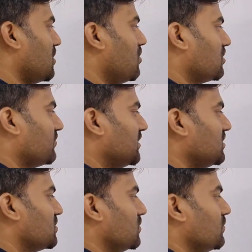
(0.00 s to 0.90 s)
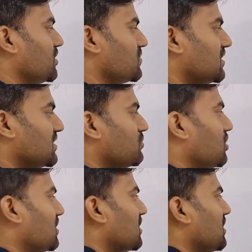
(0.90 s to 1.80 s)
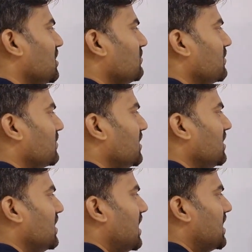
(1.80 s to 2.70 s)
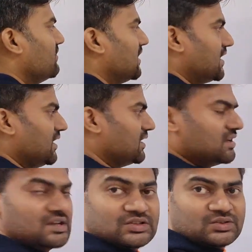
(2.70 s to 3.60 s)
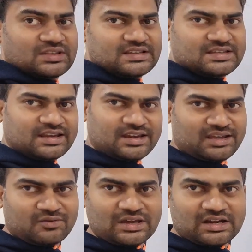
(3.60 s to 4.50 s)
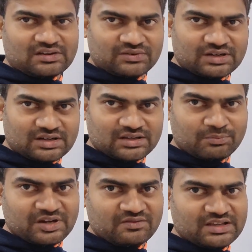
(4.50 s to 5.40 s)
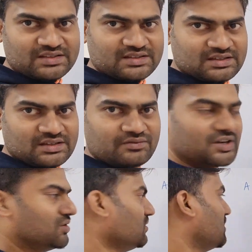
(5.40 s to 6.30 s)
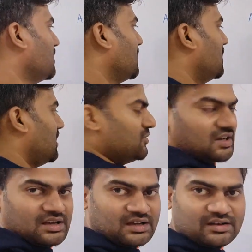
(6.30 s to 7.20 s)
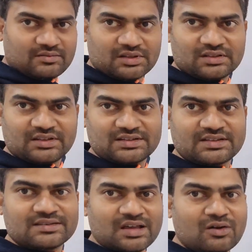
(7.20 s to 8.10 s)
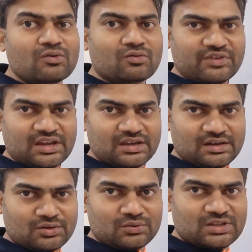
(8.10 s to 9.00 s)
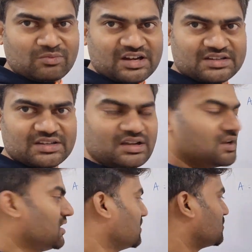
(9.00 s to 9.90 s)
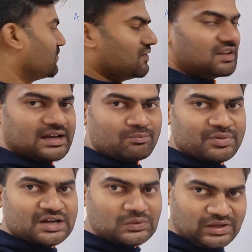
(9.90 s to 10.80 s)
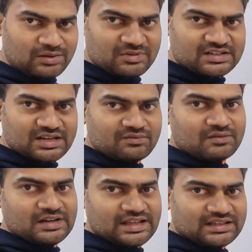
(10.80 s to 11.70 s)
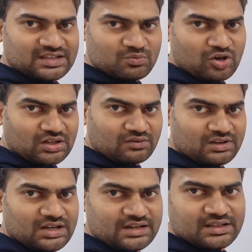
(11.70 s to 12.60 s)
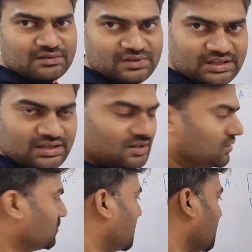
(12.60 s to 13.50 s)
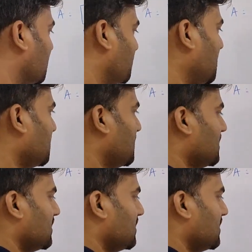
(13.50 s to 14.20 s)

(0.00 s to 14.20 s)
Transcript: So out of these two, which one is smaller? 15 I will take. So this technique you can refer the previous video. This is how we do the merging. So we will compare two elements and we will take the smaller one and then we do the increment.